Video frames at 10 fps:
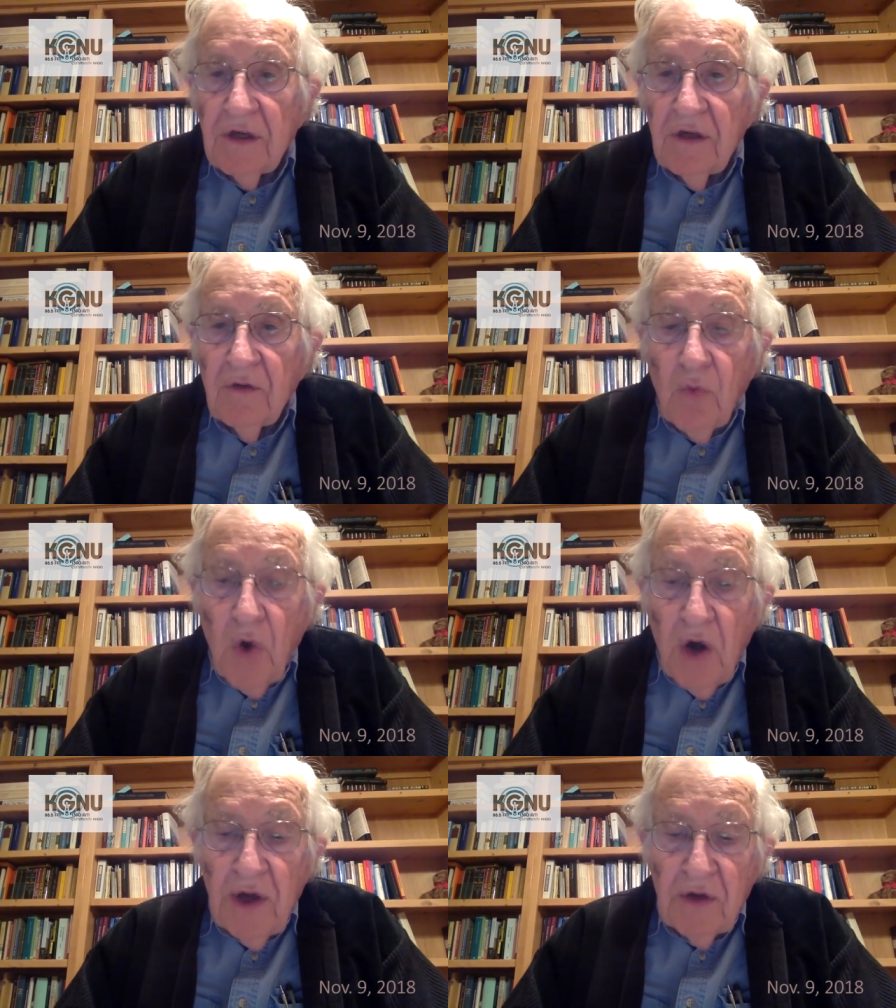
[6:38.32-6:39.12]

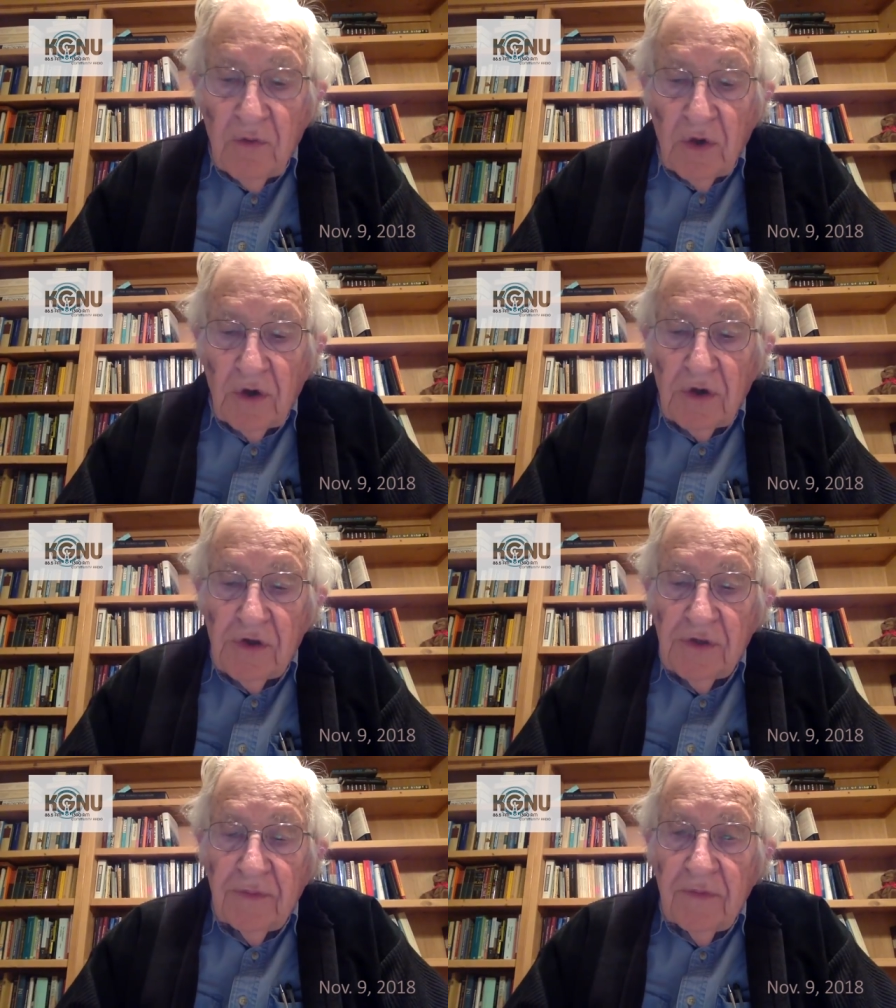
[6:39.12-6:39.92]
why it
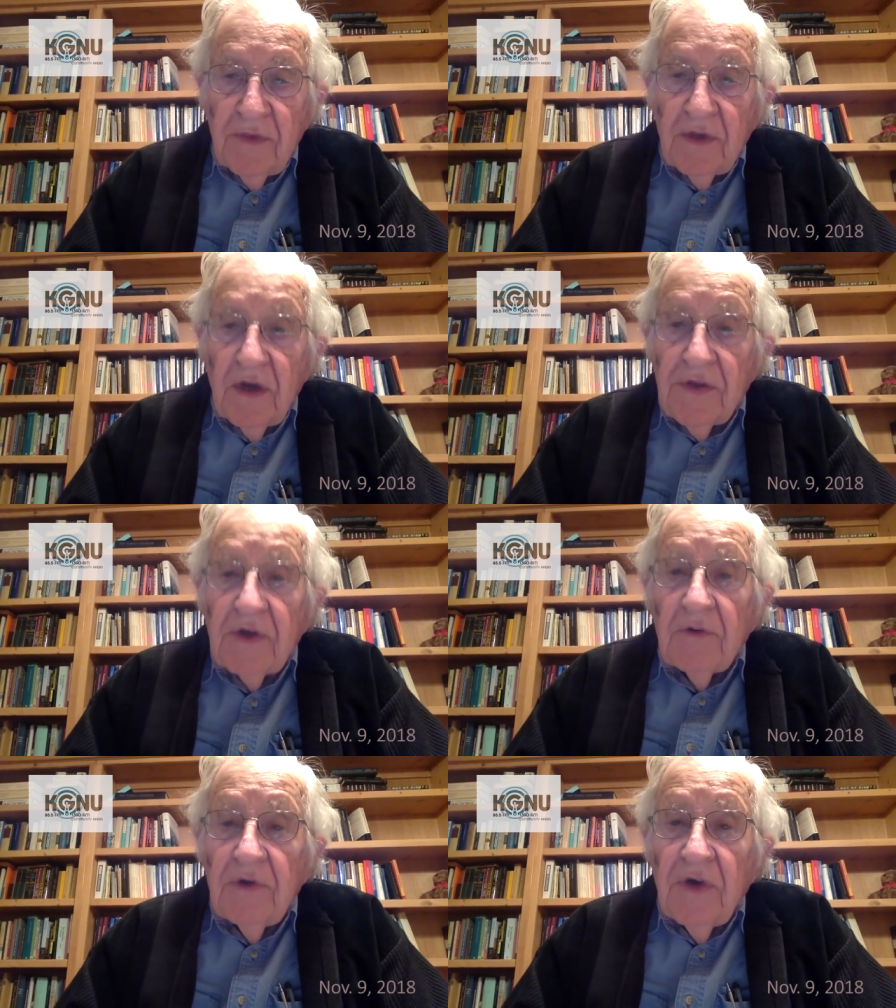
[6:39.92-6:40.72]
works, I
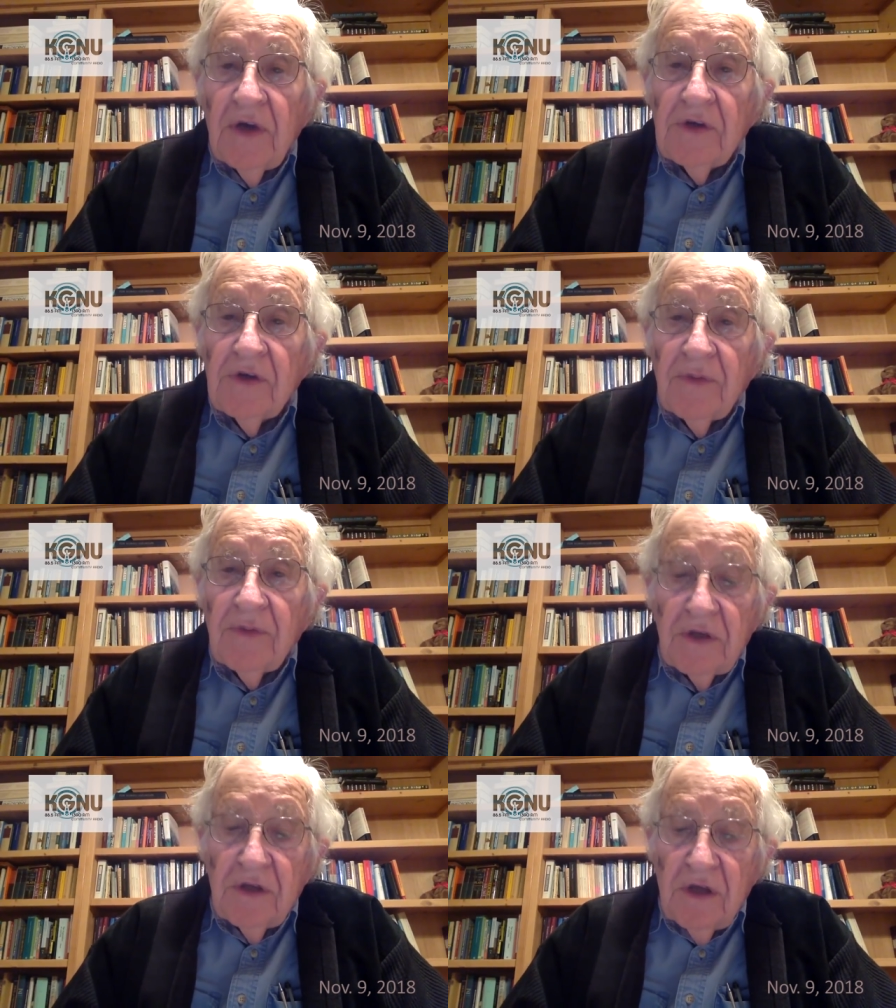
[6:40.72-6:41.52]
think we find
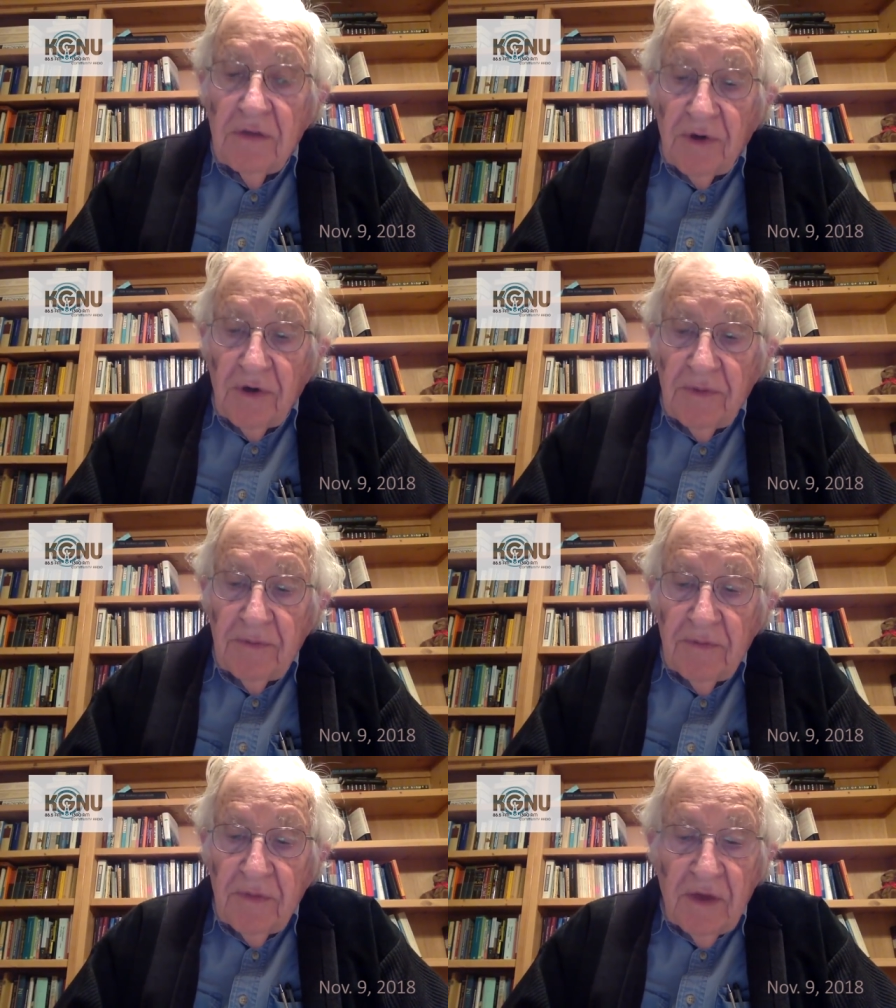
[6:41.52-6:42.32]
something deeper,
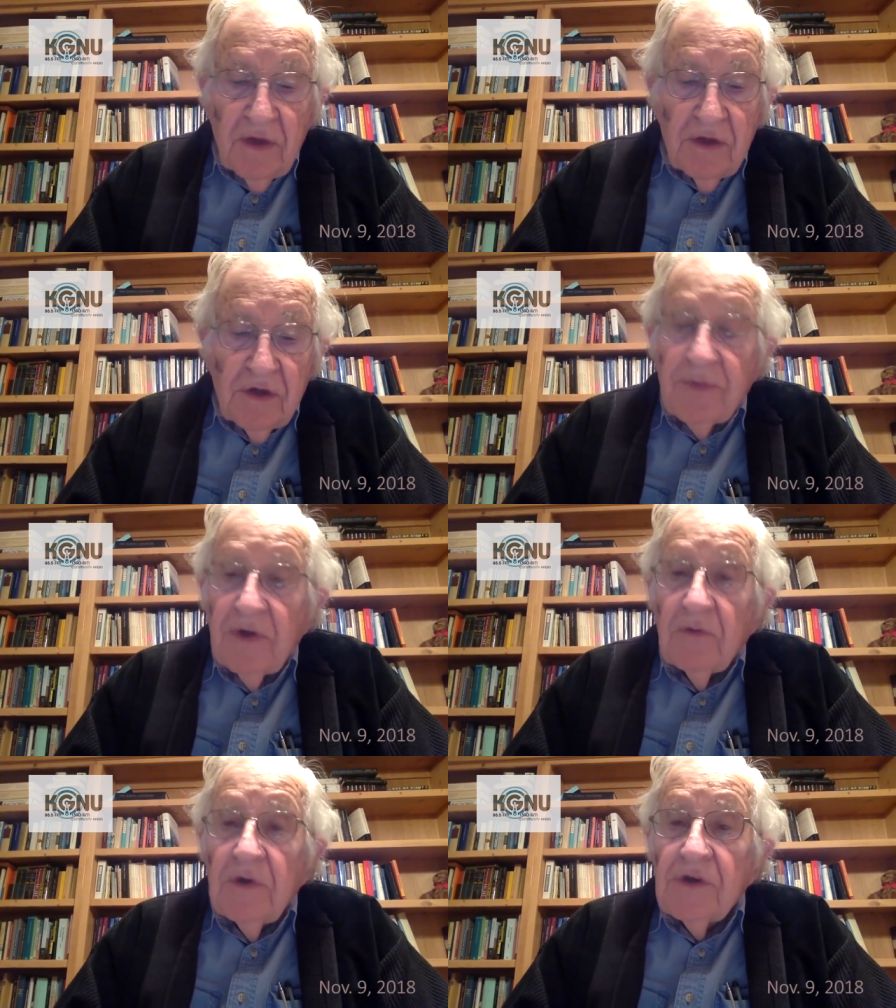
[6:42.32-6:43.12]

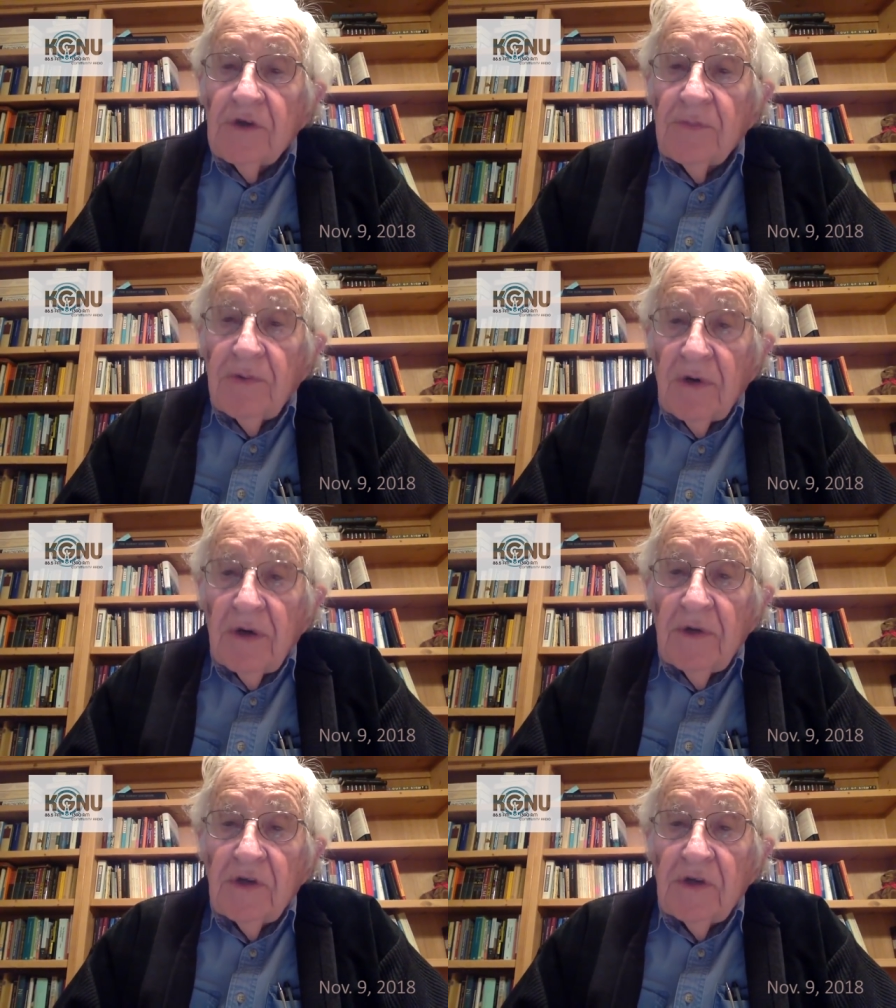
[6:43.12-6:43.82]
something which is pretty much